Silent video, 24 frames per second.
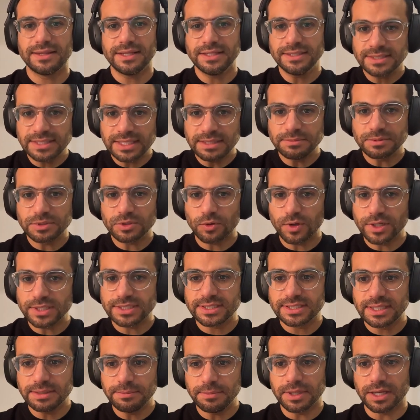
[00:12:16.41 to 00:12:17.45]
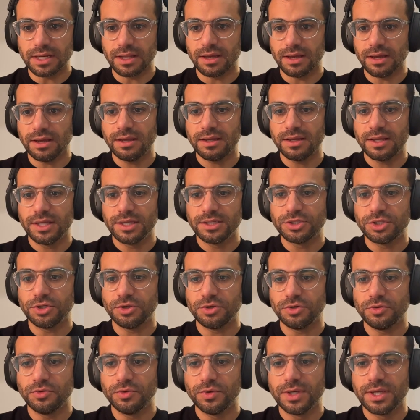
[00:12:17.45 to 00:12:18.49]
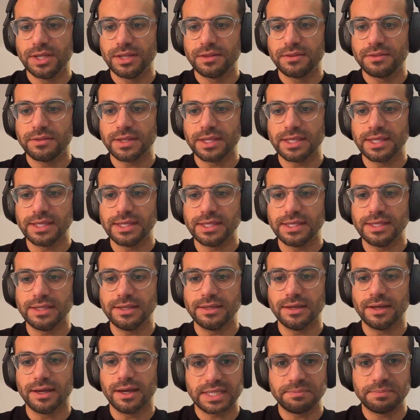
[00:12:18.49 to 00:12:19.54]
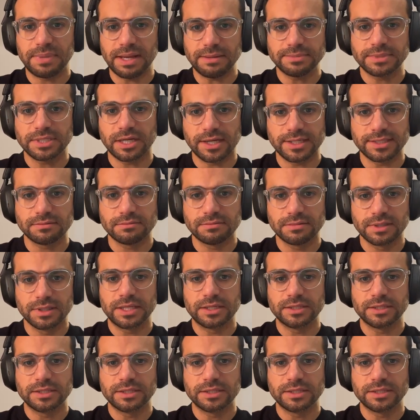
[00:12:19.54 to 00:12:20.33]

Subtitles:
this seems quite similar to the C-Peptide,